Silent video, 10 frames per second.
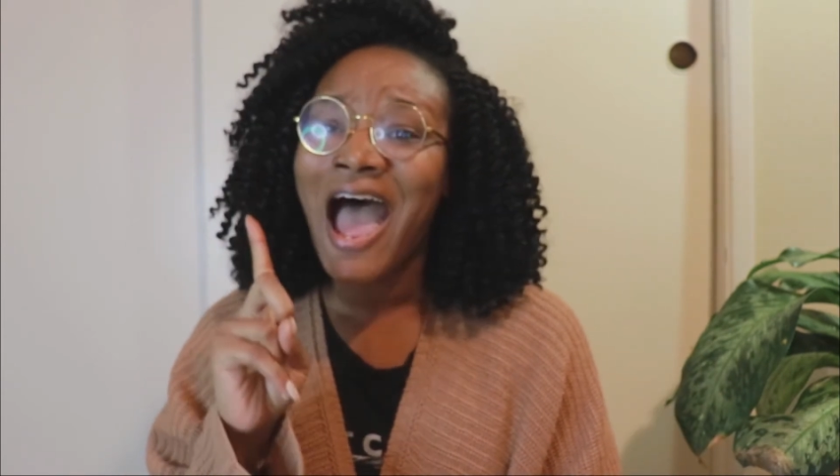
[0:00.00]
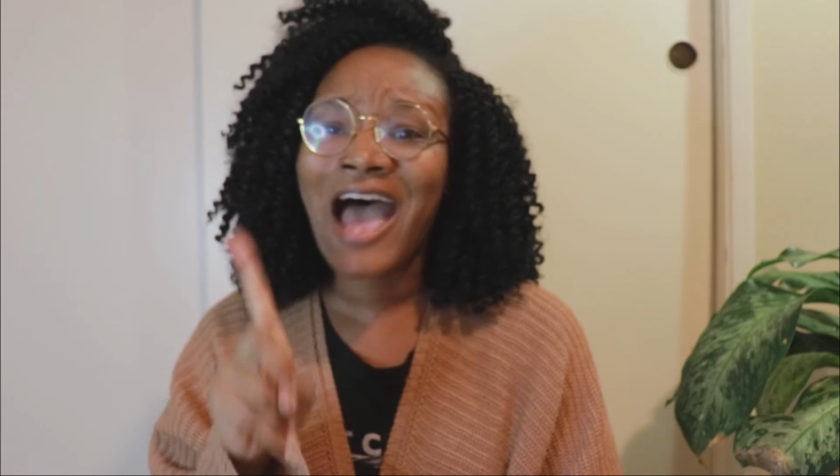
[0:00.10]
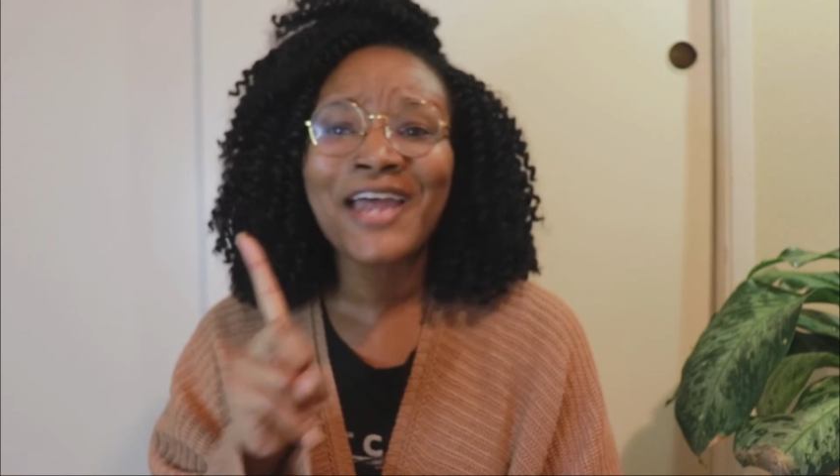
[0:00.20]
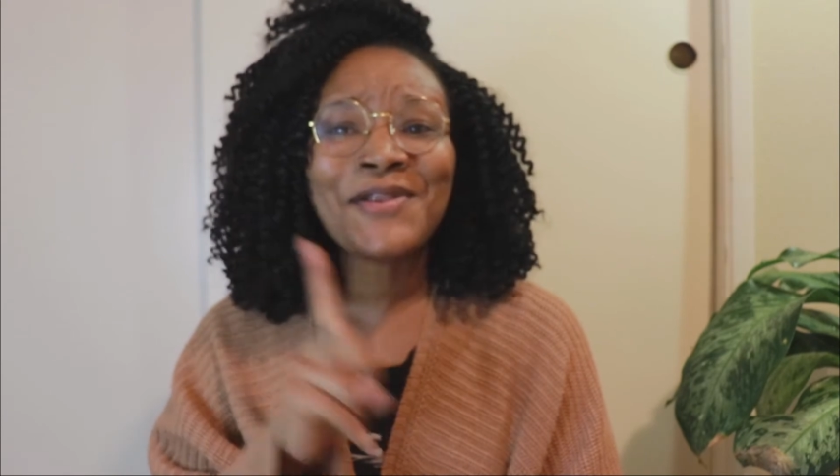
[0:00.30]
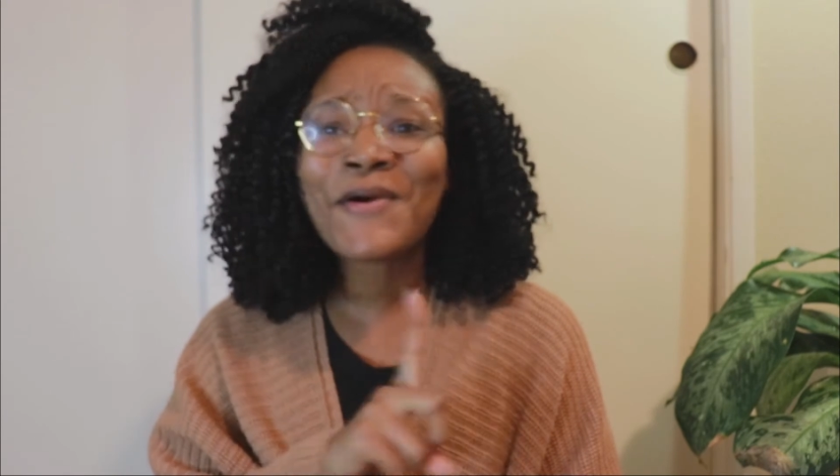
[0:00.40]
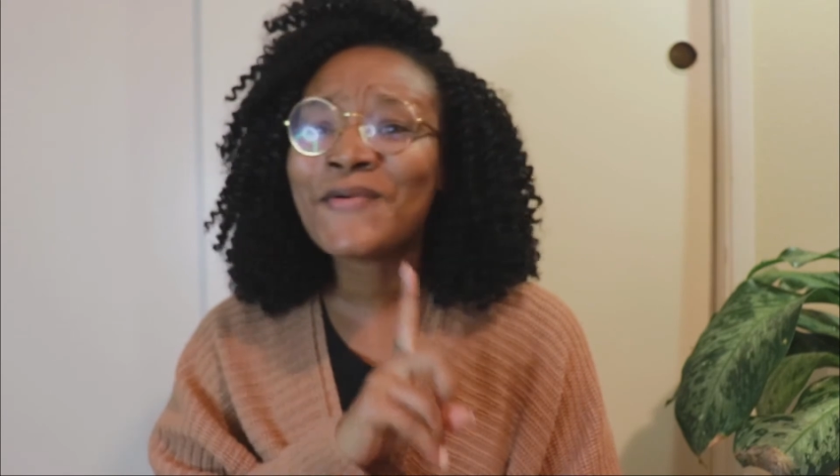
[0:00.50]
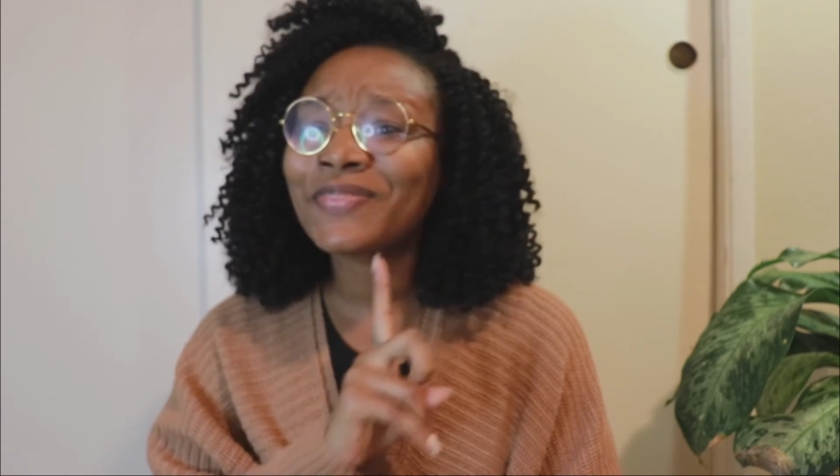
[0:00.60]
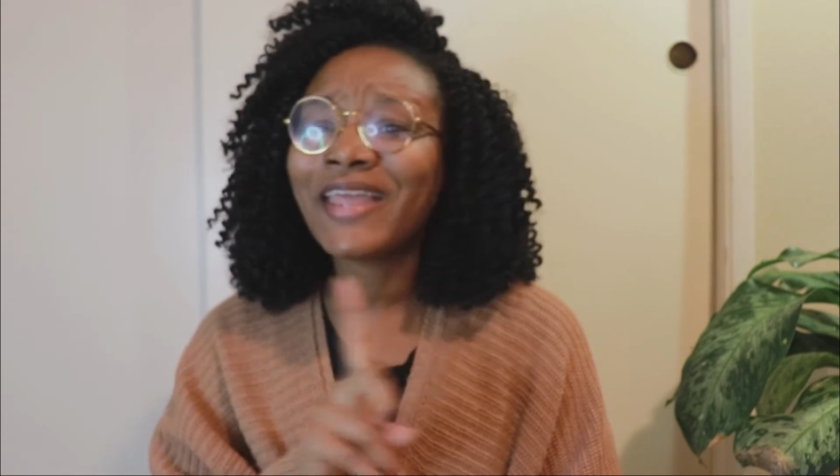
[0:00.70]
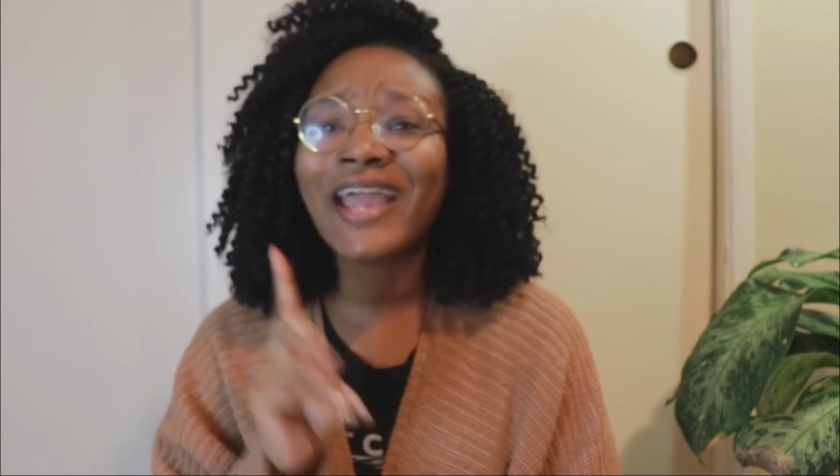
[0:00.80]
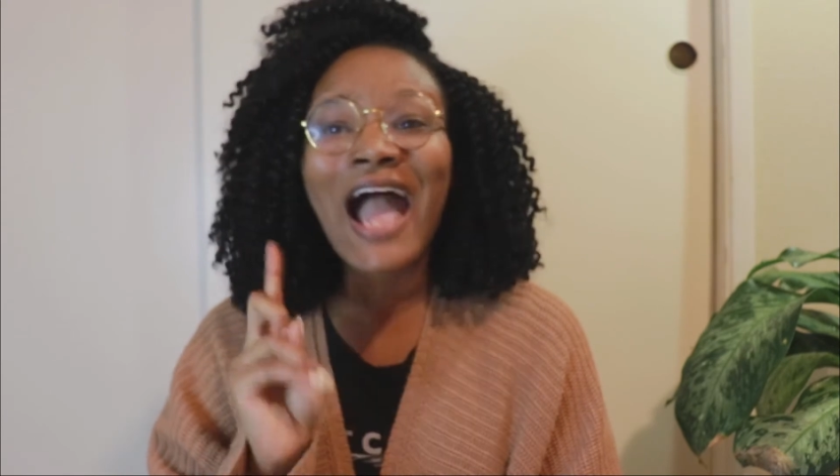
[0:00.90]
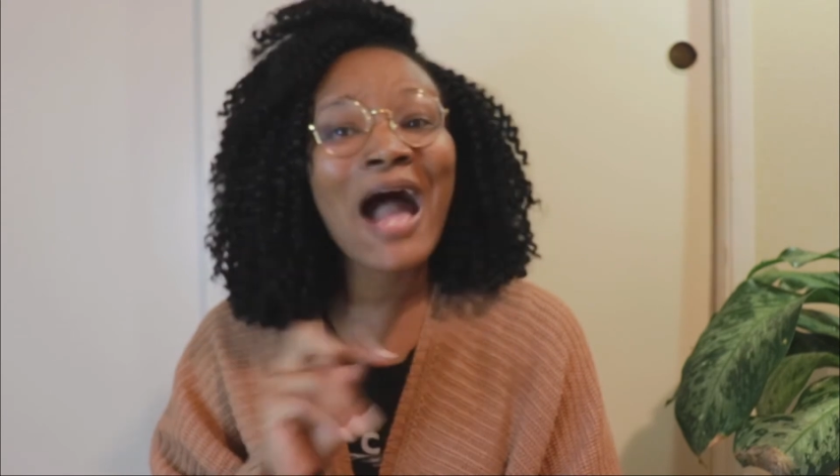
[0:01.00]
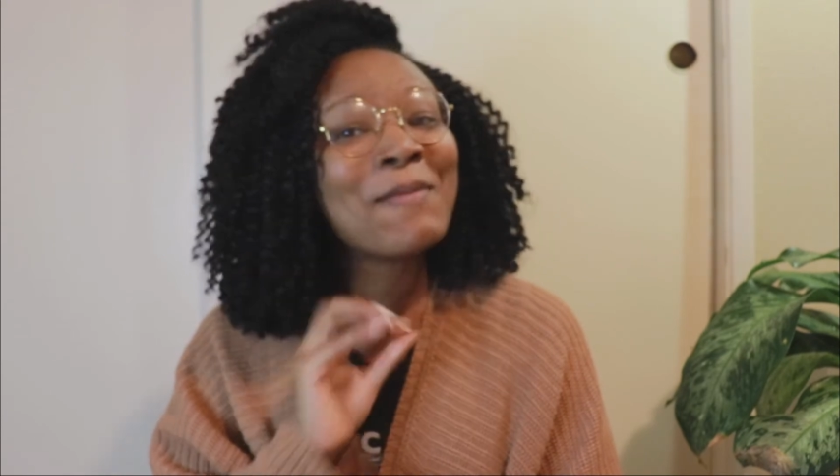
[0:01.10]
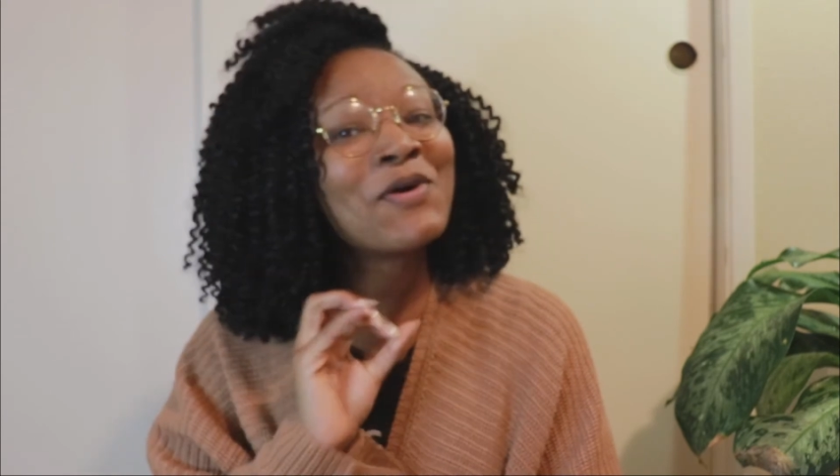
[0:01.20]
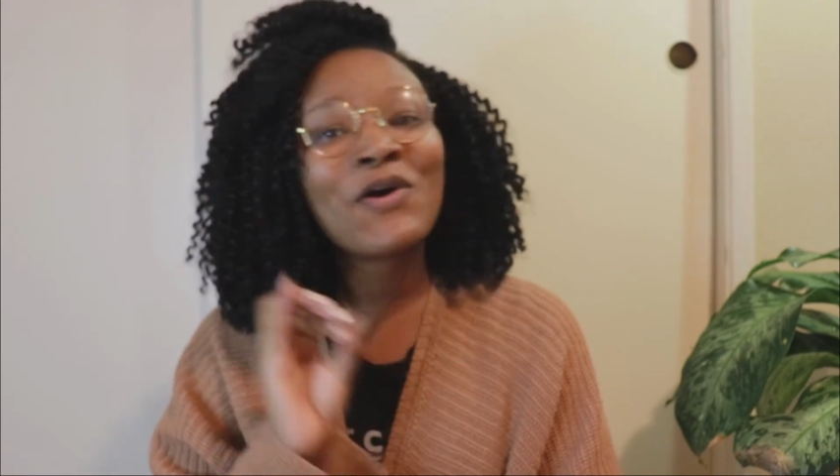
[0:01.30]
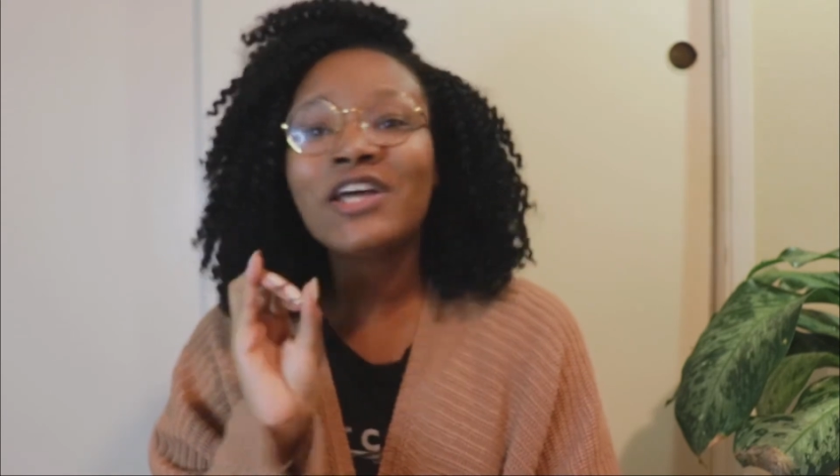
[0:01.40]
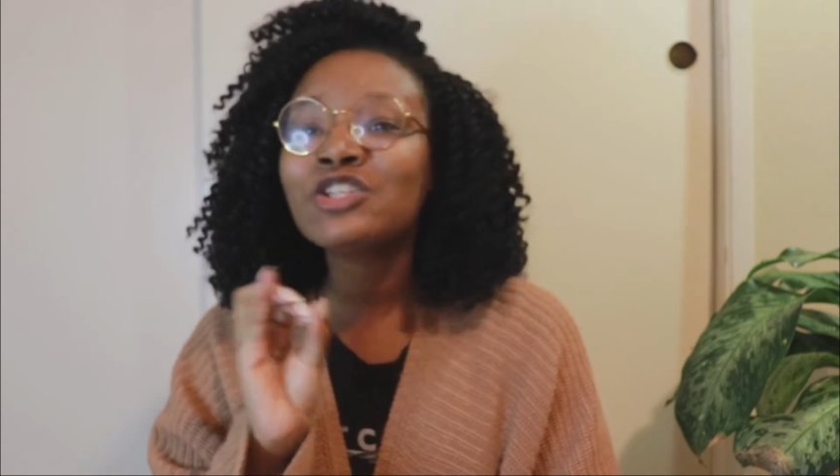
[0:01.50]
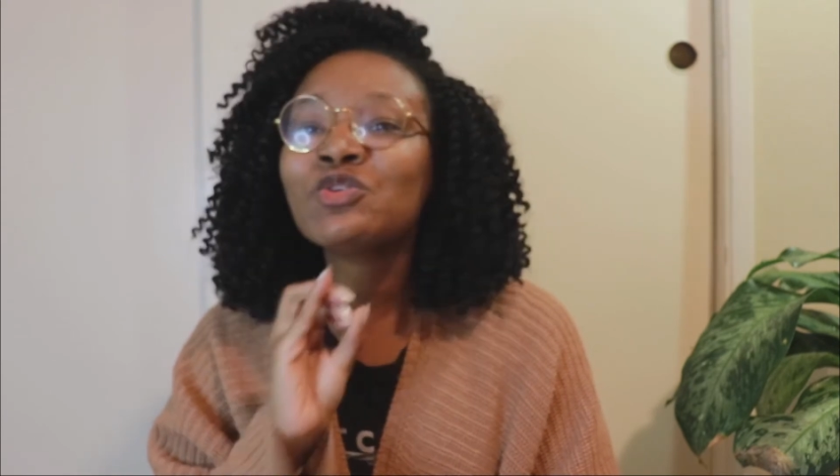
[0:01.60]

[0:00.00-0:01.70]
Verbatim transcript: I don't think I'm going